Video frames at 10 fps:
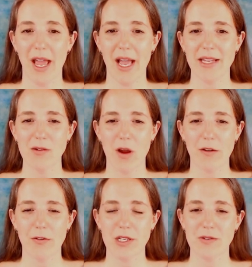handy
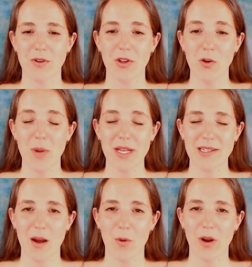reference for the new bus
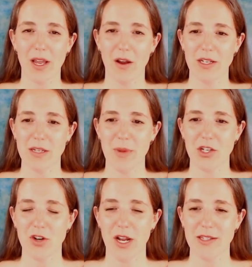network and on-demand
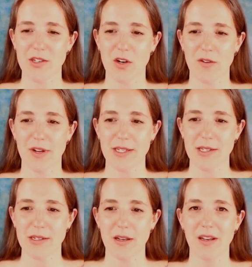transit service.